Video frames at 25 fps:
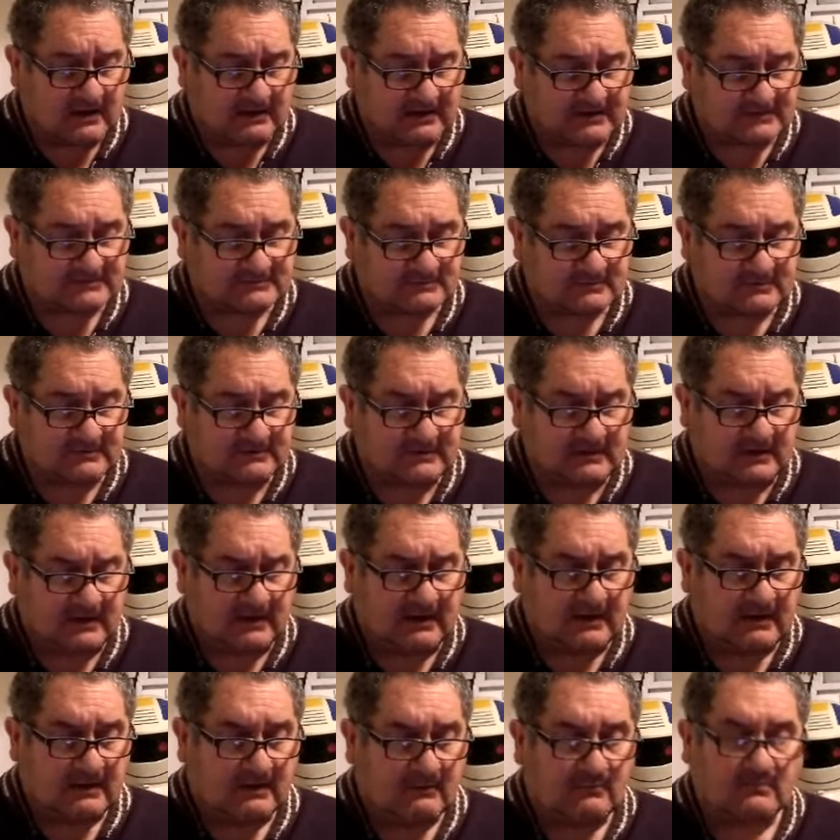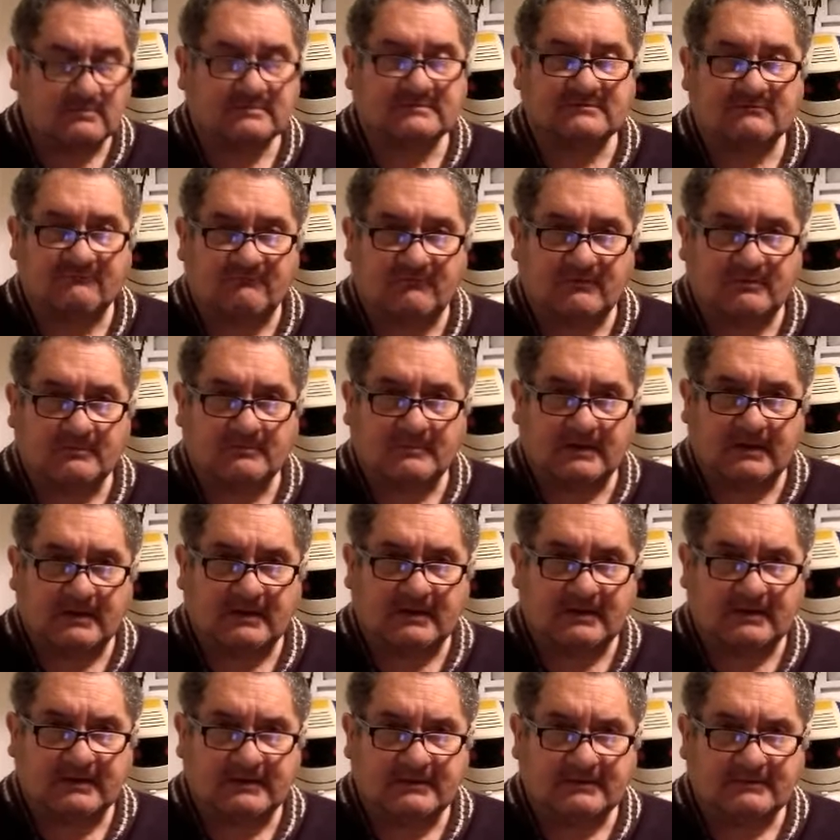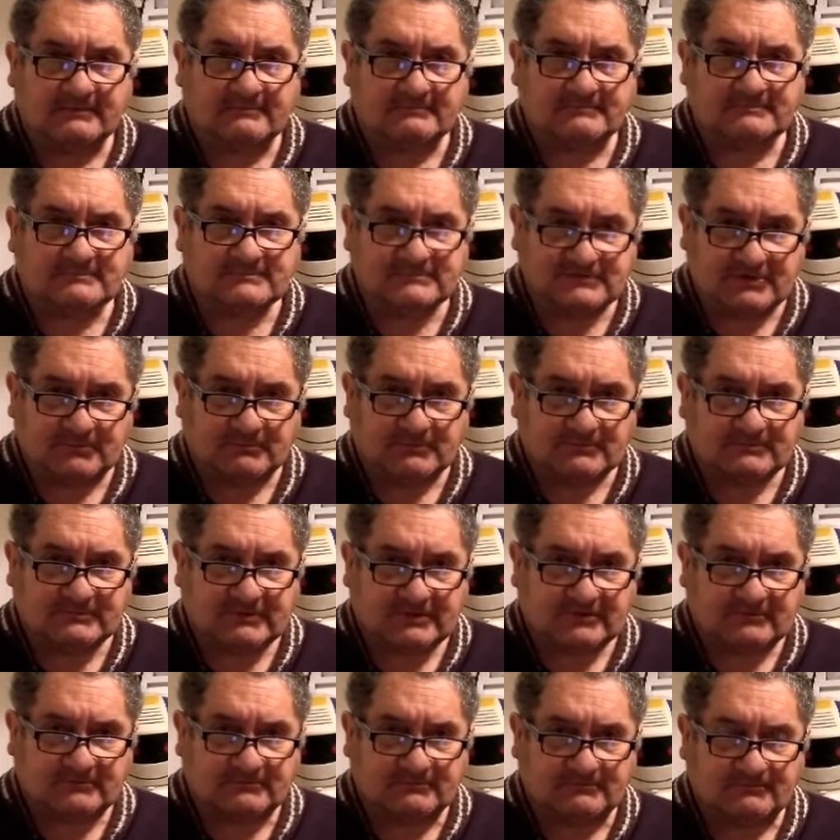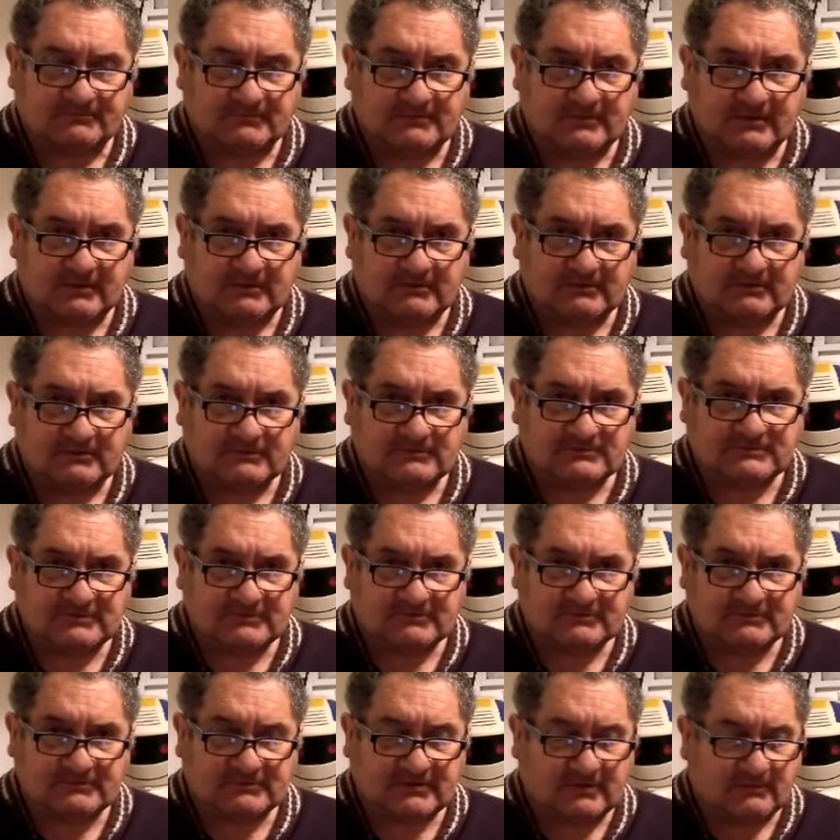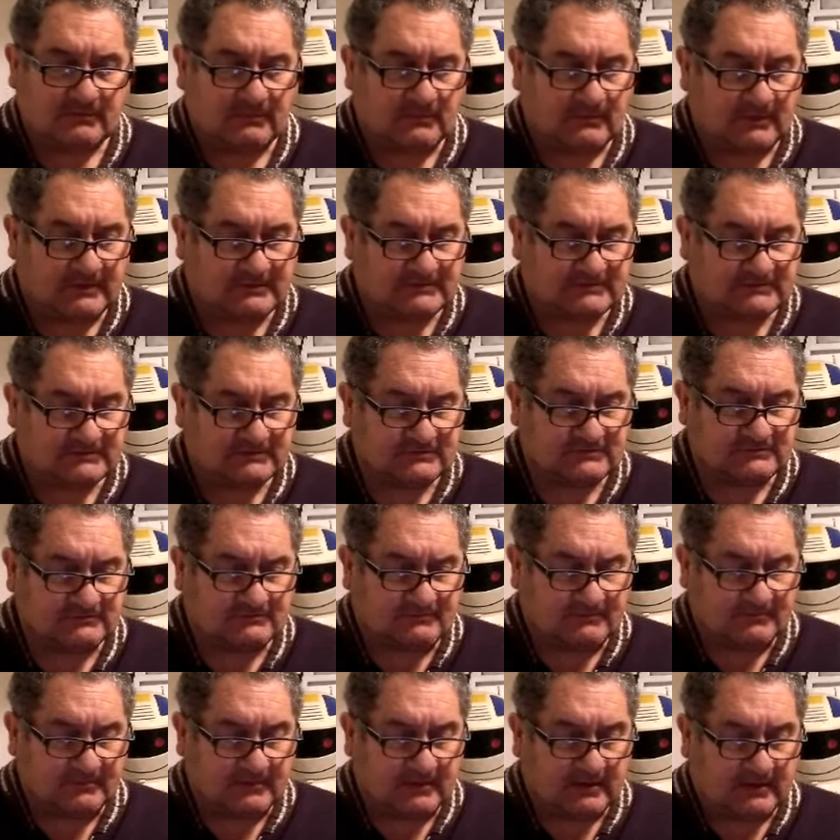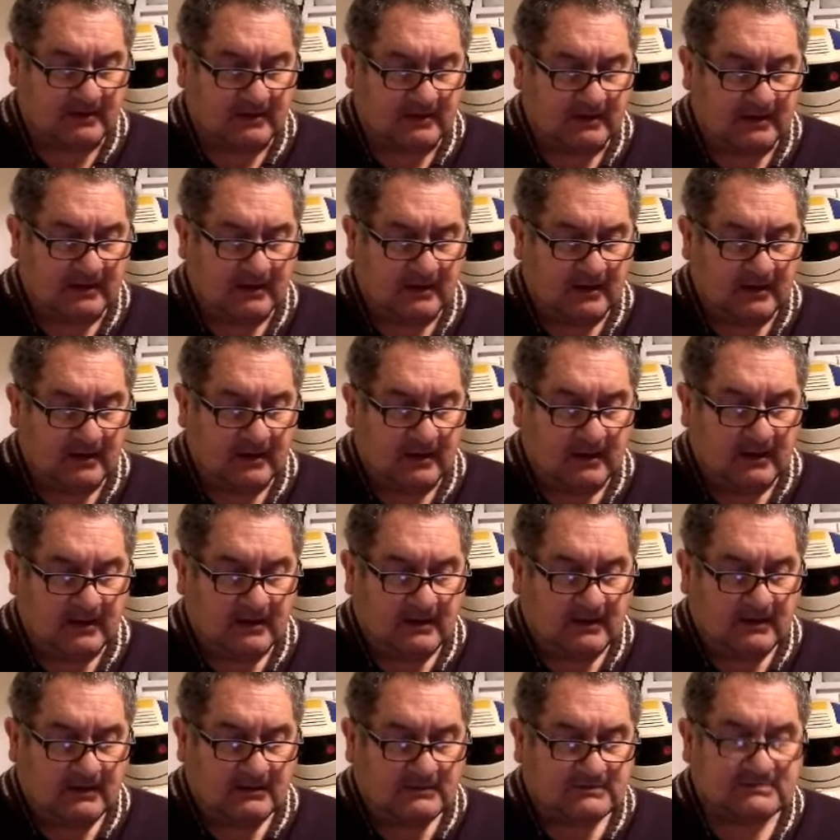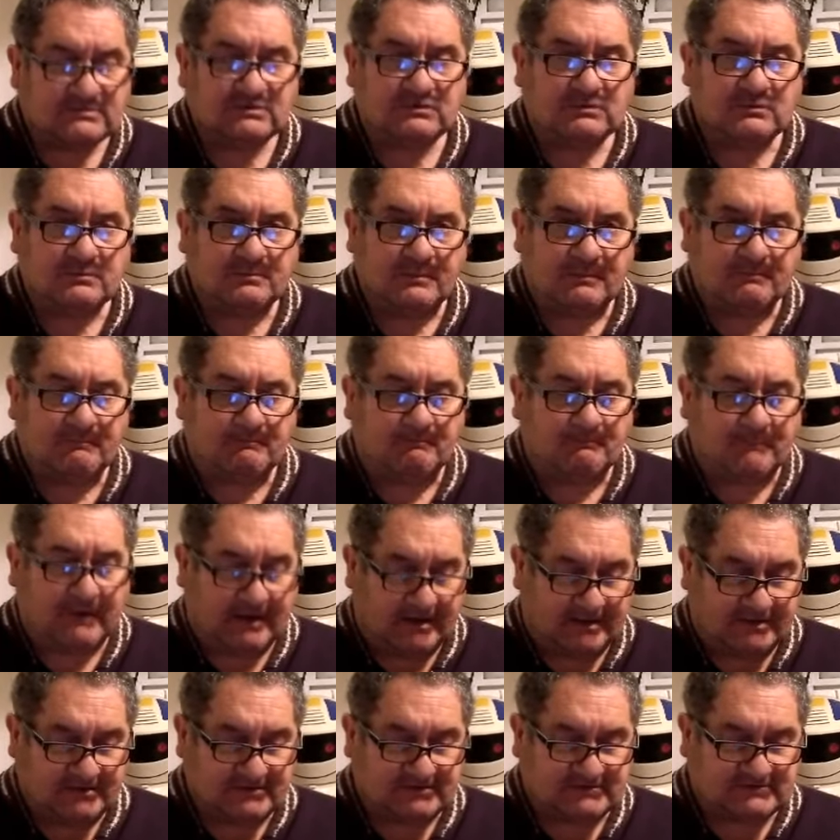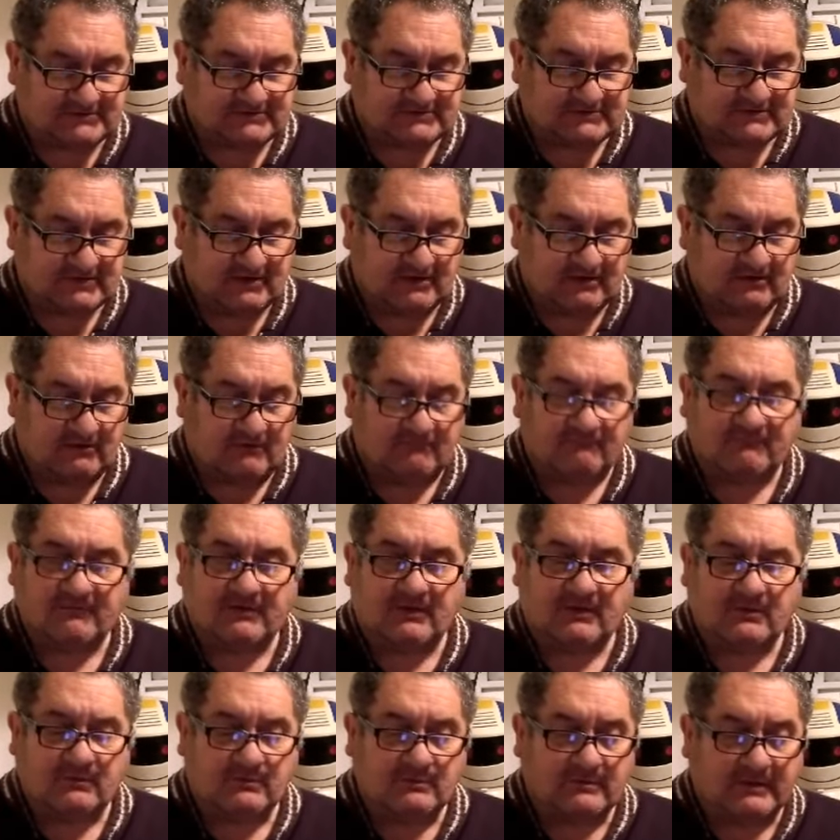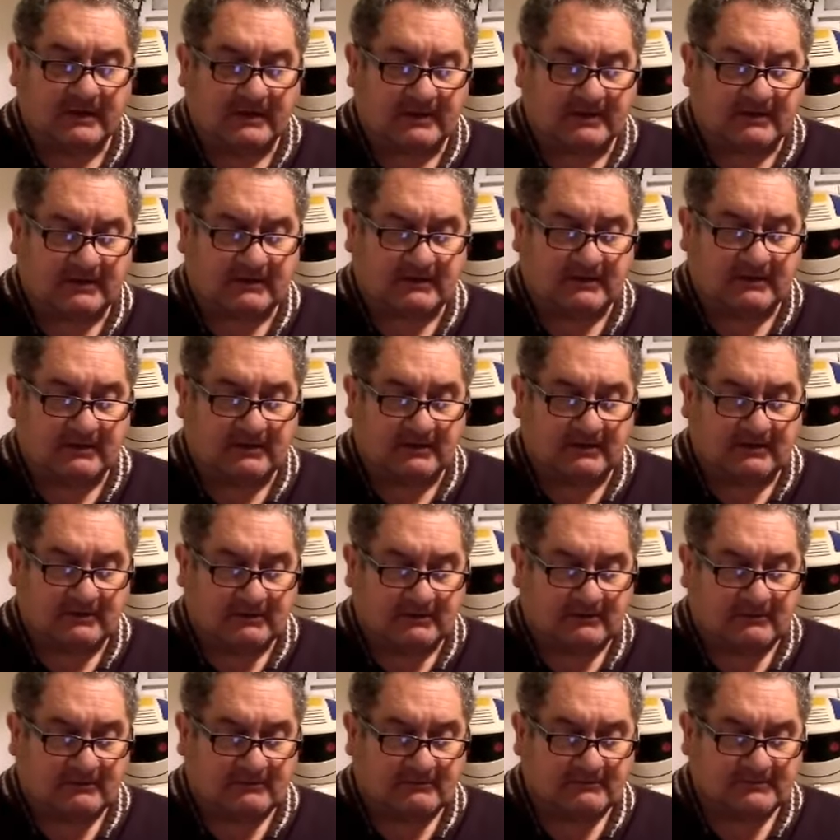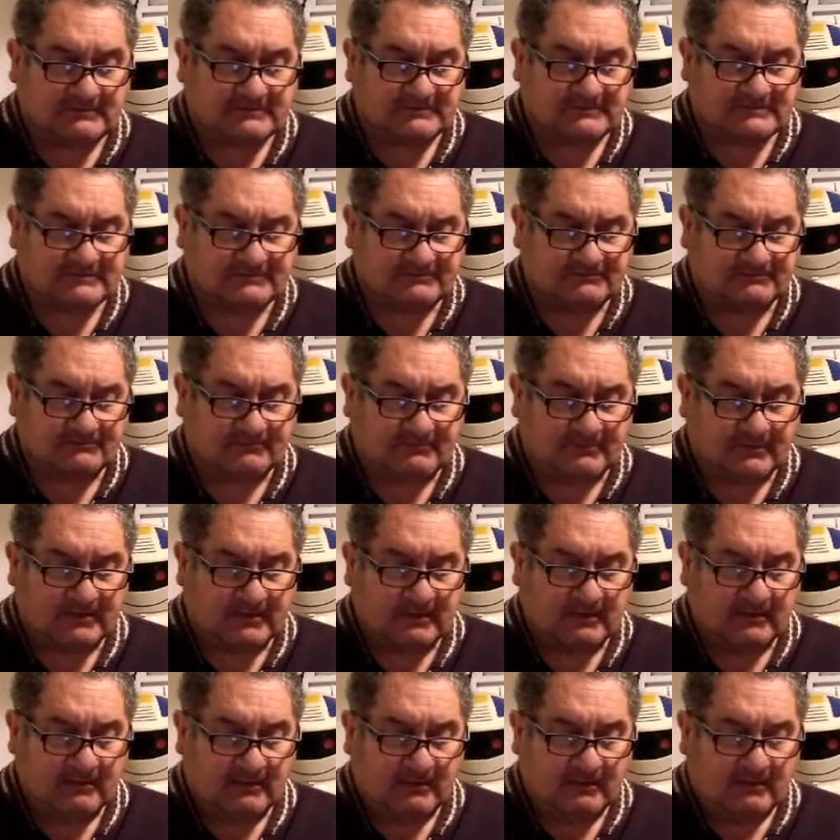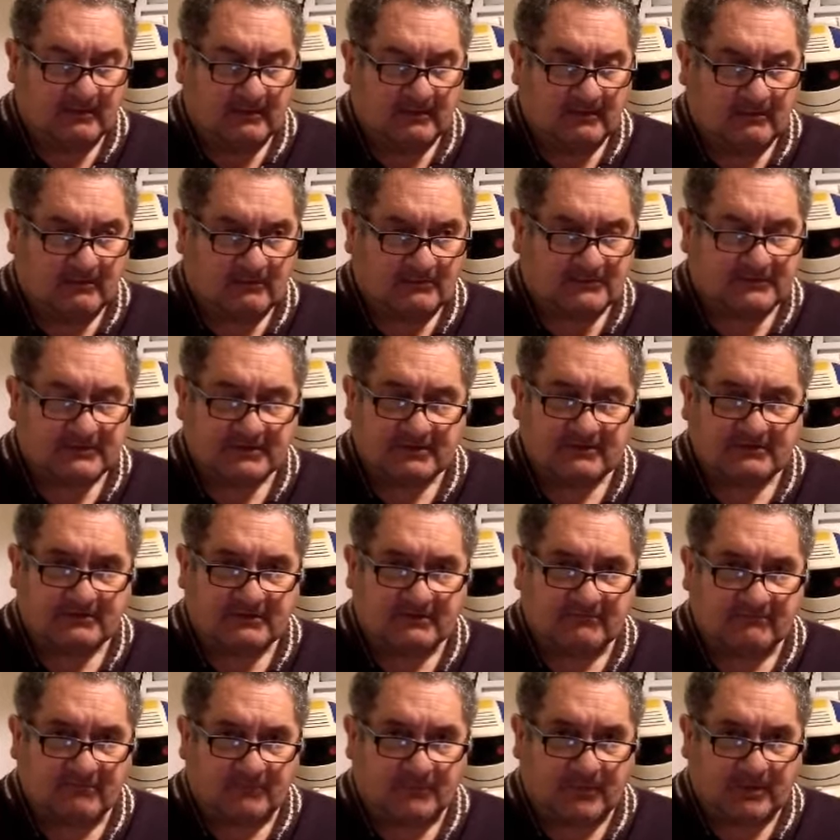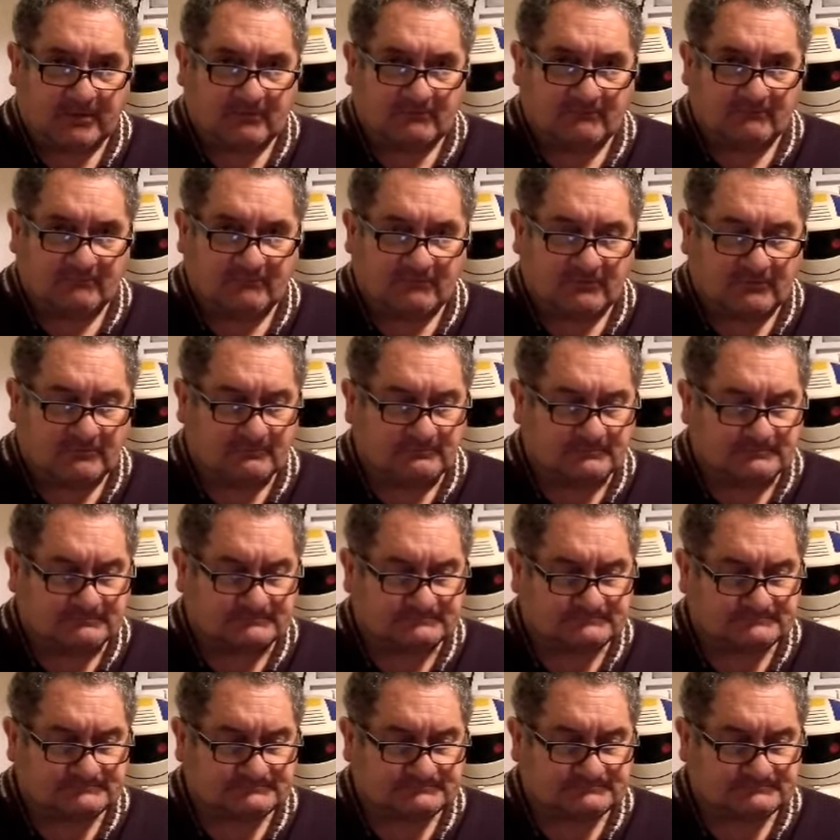Next one was from a jumble sale. That new jumble sale we went to. 2 packs of Kodak ink cartridges. I think I give £1 for them.